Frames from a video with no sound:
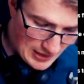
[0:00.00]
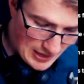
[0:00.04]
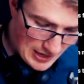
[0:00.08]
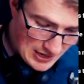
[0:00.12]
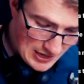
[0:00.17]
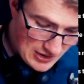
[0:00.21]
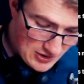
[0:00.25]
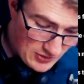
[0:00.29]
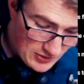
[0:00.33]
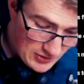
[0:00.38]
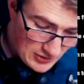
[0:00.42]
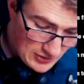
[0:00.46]

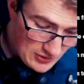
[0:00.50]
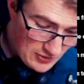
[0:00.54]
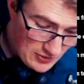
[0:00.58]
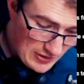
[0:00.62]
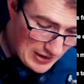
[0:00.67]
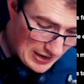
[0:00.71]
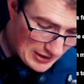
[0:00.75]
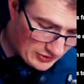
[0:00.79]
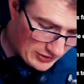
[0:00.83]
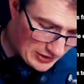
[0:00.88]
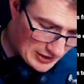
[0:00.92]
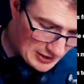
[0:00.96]
And you can do
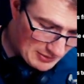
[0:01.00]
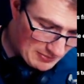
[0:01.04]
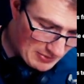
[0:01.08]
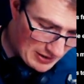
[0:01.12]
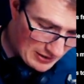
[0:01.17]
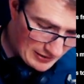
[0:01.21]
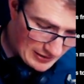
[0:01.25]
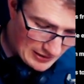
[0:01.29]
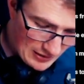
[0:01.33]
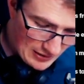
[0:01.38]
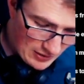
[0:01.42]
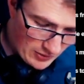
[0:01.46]
that
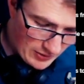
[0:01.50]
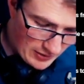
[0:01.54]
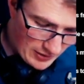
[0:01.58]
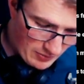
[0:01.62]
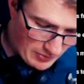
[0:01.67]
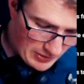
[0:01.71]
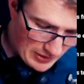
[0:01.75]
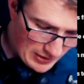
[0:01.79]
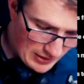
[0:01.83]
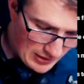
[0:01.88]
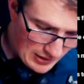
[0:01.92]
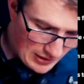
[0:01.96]
transparently in oil,
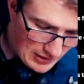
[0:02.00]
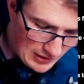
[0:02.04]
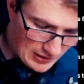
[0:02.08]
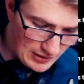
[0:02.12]
but